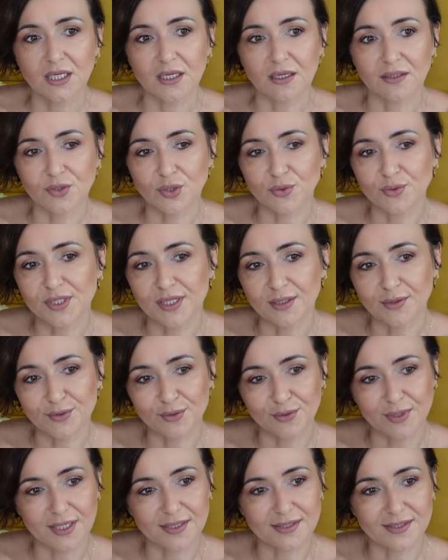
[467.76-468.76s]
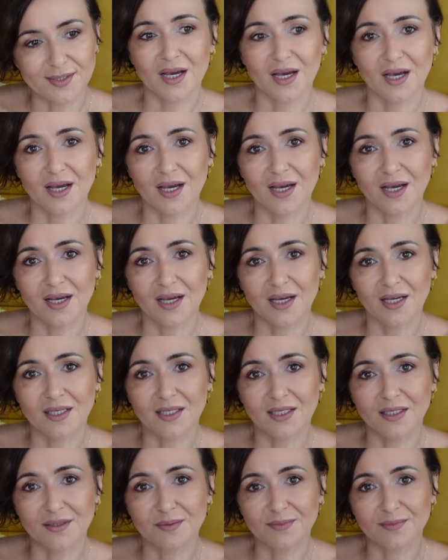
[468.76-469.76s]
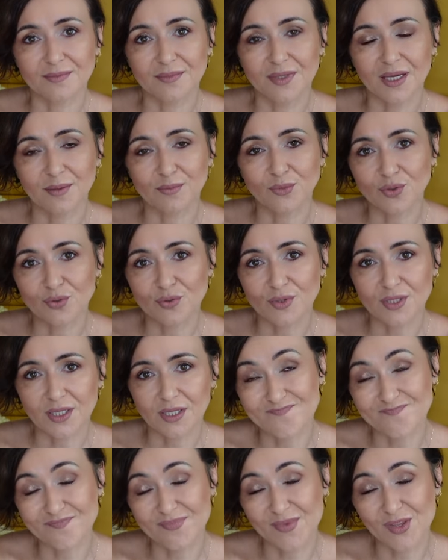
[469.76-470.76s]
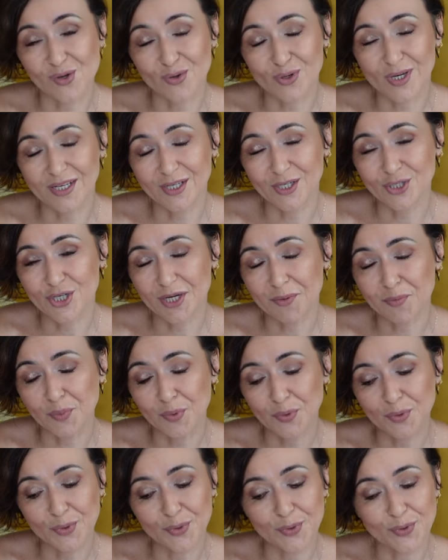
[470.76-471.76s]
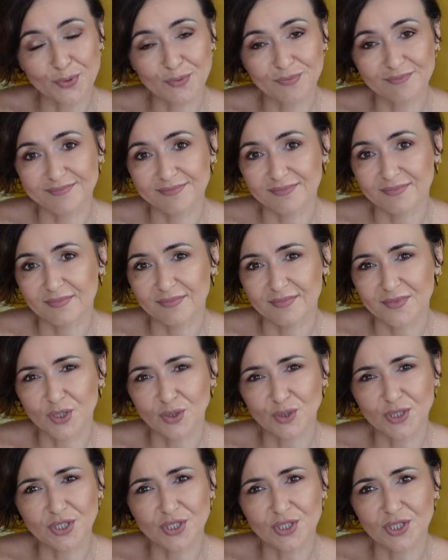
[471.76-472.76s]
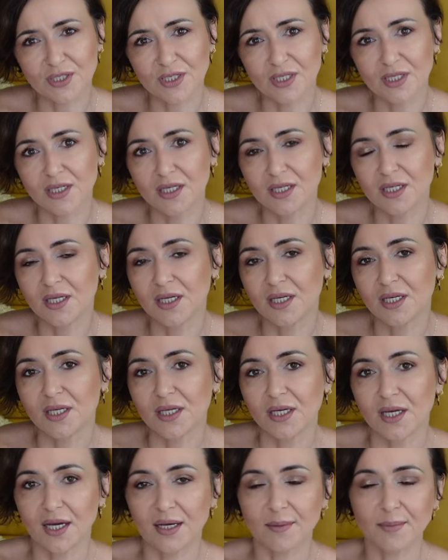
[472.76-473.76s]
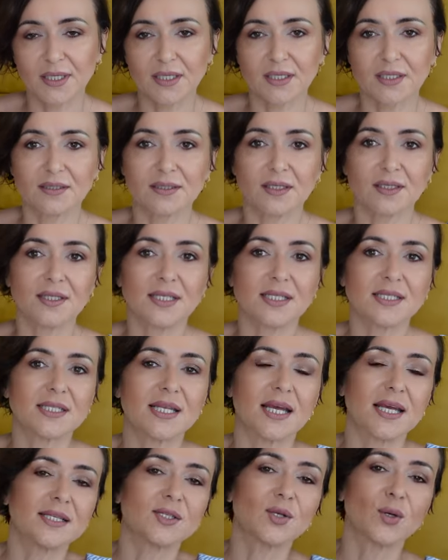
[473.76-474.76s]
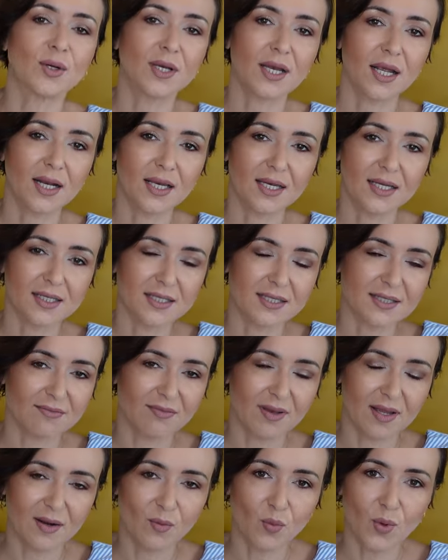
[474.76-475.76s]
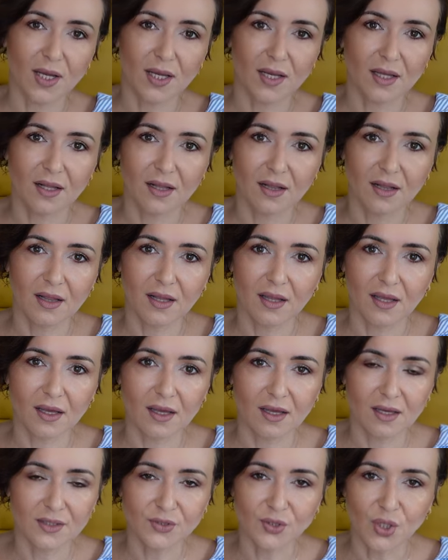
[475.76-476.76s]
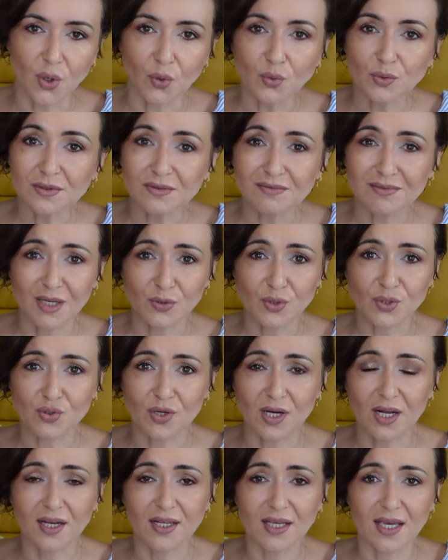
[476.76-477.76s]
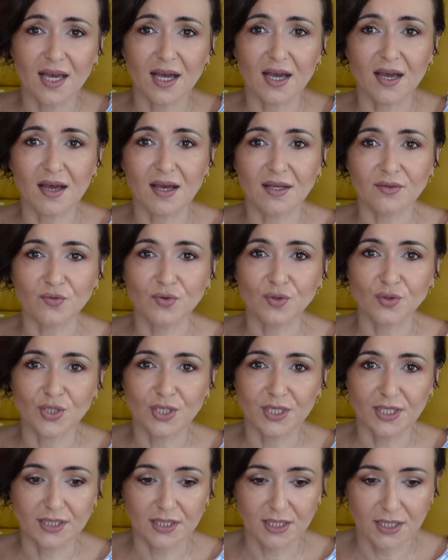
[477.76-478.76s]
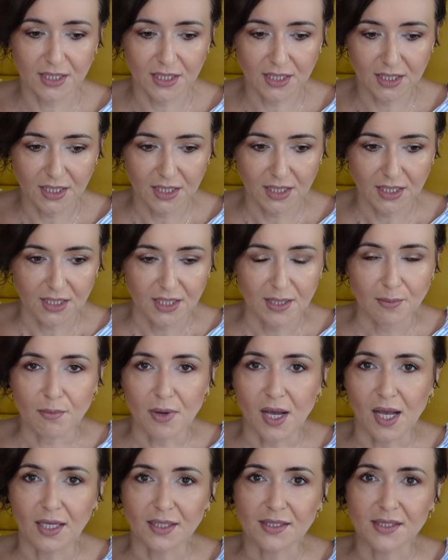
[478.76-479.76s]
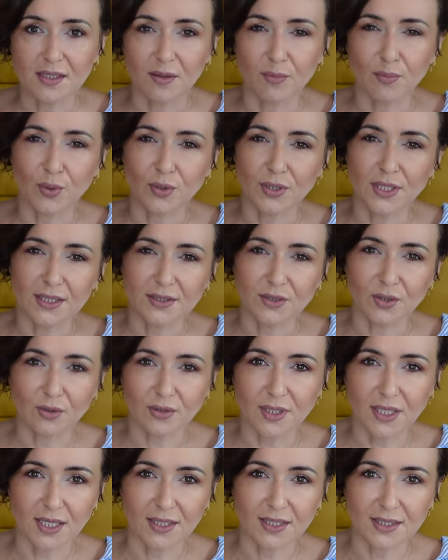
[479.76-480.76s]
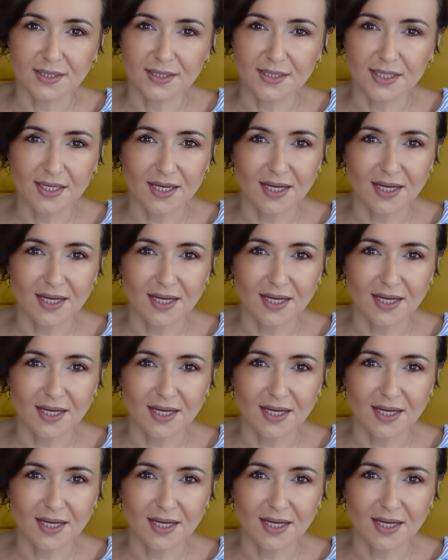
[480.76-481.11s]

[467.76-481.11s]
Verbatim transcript: And no deodorants. I um, am using organic shampoo, conditioner. I mean, these days organic is very well uh, known. Australia, unfortunately, marks product organics that